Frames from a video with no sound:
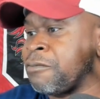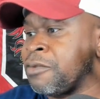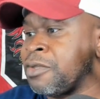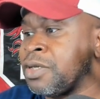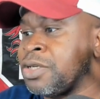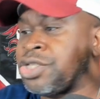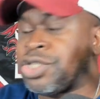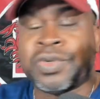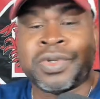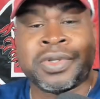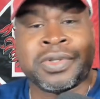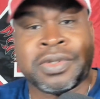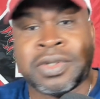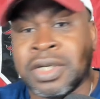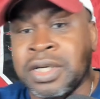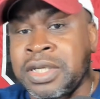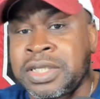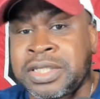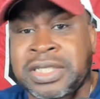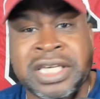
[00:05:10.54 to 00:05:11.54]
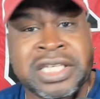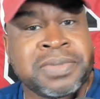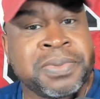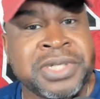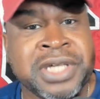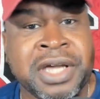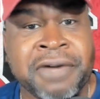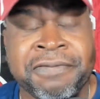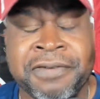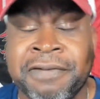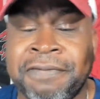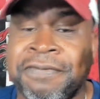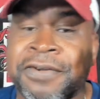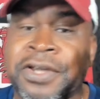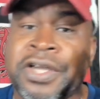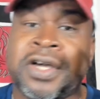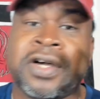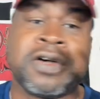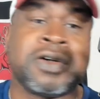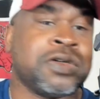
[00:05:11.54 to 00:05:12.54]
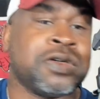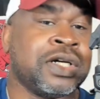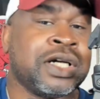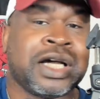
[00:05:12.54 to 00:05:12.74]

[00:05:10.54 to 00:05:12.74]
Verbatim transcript: shooting 60% for the field,